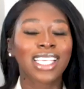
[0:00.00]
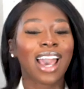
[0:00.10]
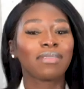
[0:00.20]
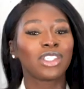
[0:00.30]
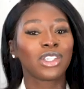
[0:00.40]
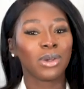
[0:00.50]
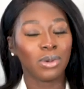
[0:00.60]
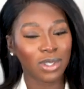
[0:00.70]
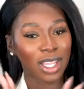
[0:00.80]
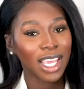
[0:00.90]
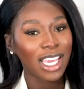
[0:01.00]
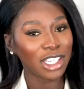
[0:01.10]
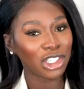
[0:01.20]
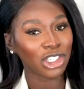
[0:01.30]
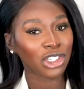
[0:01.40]
to have two so that
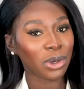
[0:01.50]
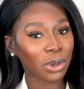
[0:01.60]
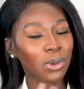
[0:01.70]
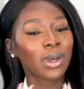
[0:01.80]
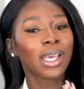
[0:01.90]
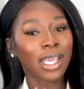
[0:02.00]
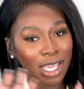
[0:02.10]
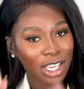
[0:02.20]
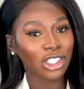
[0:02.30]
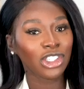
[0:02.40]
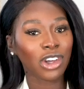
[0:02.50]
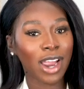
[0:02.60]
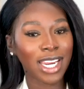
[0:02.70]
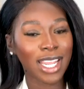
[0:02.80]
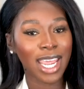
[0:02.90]
each shoe can
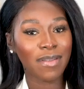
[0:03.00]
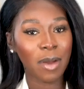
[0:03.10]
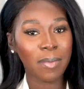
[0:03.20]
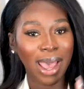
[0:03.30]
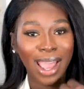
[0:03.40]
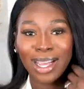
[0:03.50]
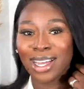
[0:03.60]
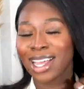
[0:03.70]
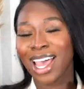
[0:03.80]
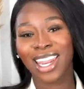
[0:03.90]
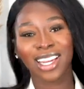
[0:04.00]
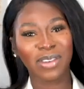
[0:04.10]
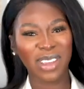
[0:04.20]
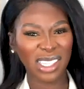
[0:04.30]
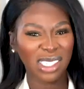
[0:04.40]
shine in their own bag and they
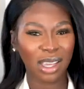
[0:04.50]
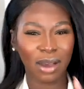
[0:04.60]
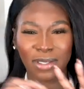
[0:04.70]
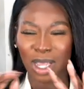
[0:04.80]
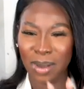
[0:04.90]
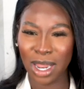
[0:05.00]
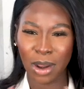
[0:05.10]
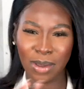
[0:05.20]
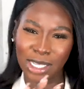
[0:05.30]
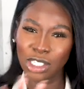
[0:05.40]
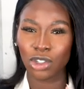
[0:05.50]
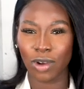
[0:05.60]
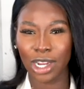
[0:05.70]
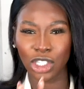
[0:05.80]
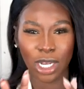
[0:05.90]
don't get scuffed up and they don't get
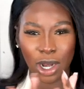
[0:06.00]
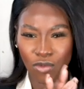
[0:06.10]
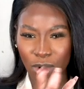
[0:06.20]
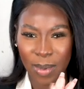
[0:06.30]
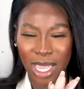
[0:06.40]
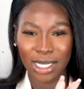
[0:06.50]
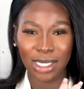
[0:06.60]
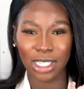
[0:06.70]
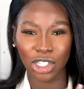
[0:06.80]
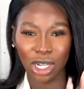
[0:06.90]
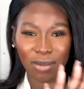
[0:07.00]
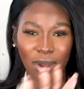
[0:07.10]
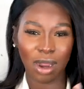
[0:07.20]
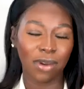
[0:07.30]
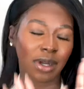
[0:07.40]
scratched and they rub against each
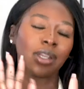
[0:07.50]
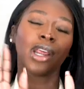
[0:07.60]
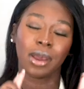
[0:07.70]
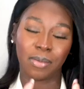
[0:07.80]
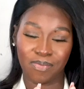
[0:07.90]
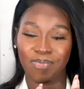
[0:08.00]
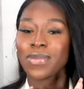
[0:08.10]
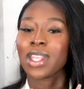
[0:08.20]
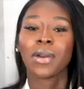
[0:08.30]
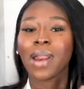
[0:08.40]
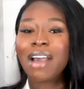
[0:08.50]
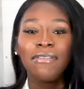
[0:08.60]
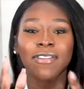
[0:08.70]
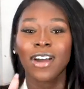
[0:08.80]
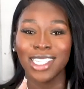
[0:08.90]
other and, you know, they don't
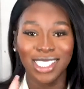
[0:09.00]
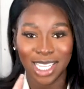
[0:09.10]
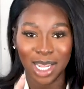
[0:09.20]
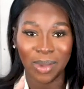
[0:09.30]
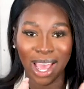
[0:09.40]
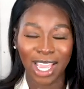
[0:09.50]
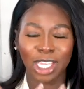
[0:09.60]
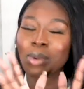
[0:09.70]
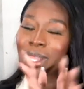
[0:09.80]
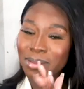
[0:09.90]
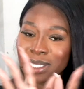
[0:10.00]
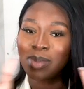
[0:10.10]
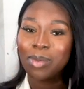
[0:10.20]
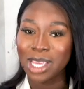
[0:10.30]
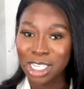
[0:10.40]
have fights in the bag. You want them to
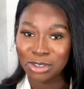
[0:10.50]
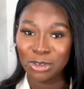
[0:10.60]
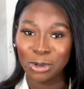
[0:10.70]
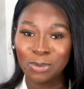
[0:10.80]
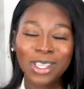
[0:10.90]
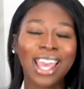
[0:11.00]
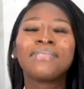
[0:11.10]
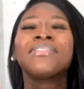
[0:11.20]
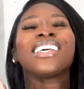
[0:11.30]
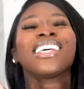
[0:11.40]
be peaceful, yeah?